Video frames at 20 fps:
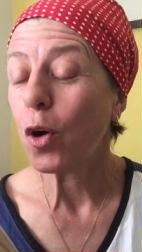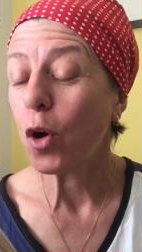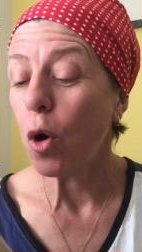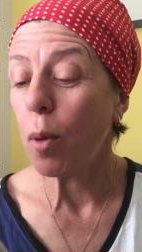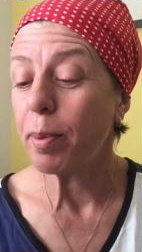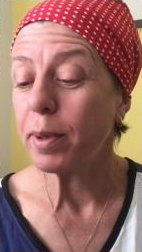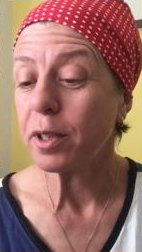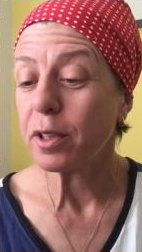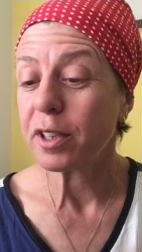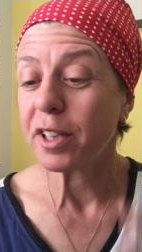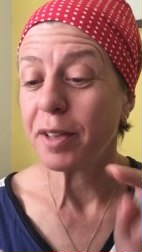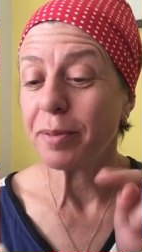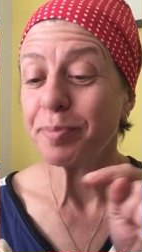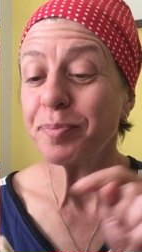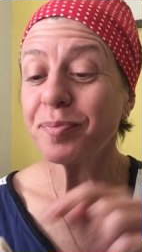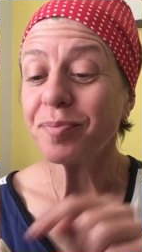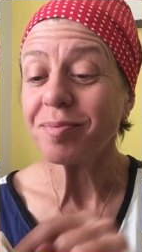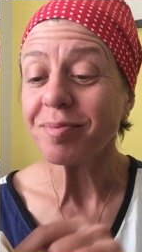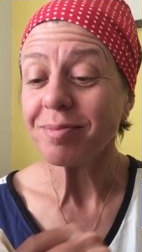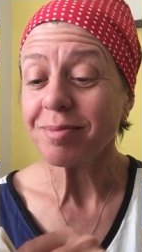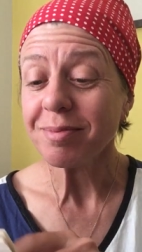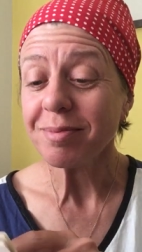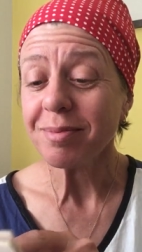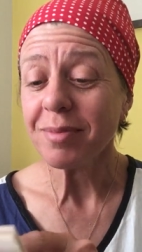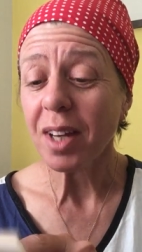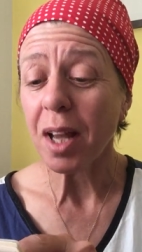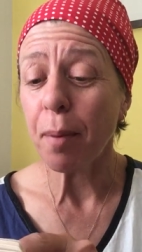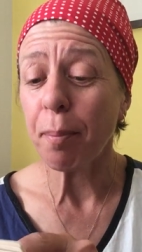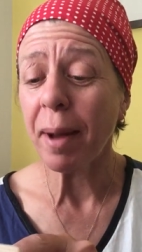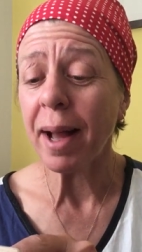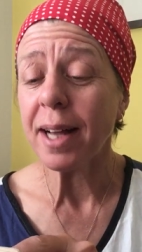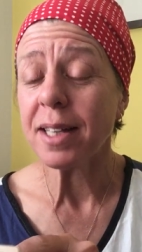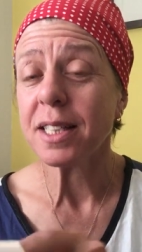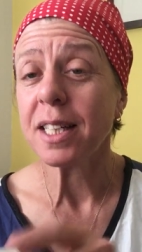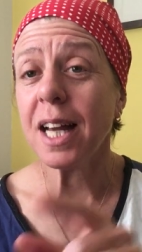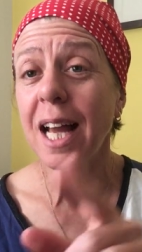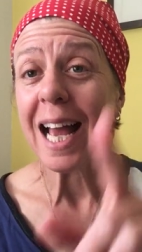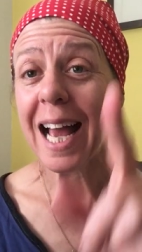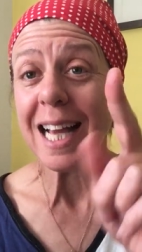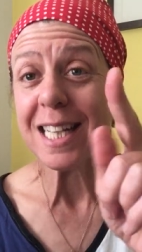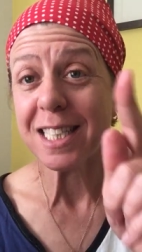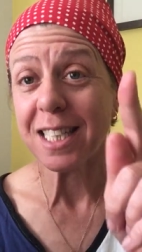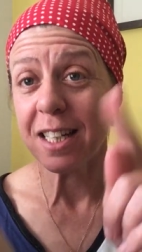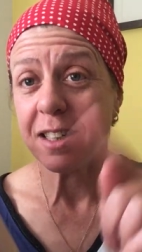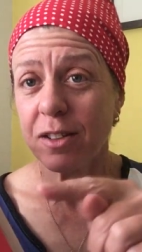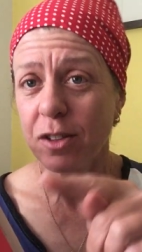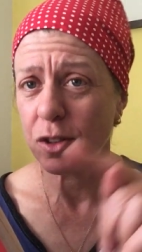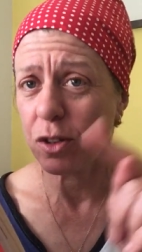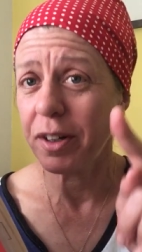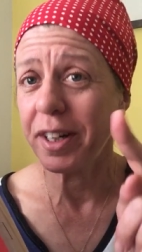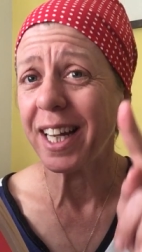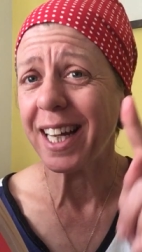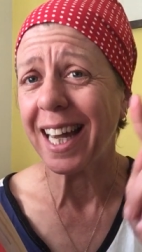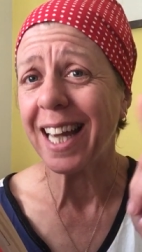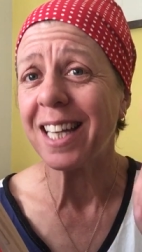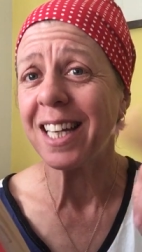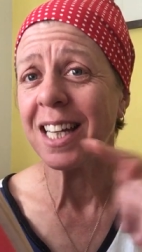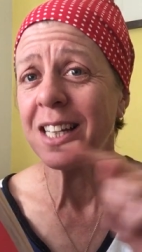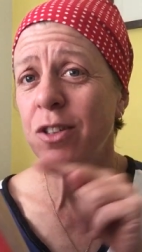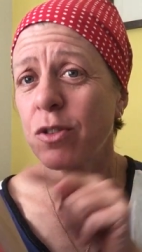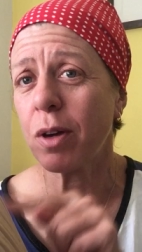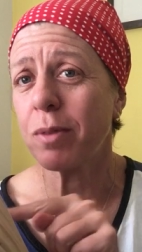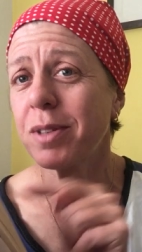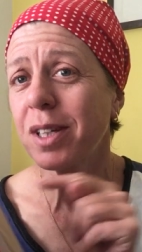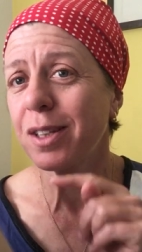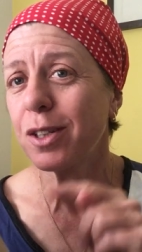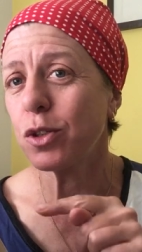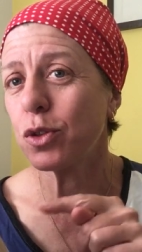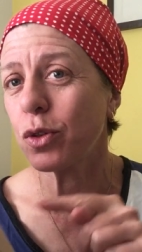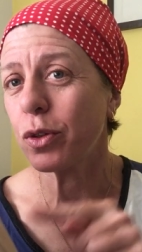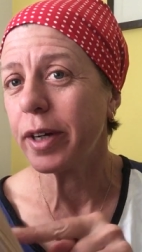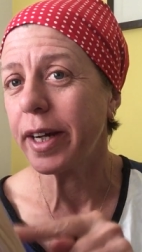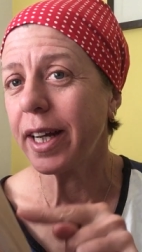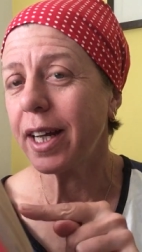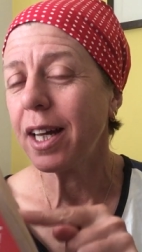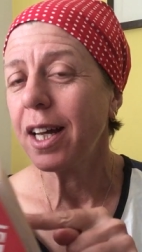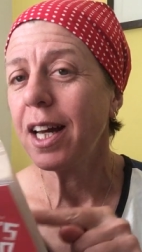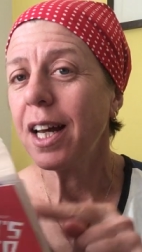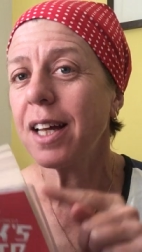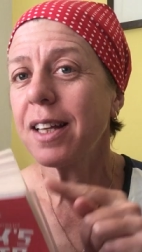gobbled a, a bat. Actually, sorry, again, interrupting the story.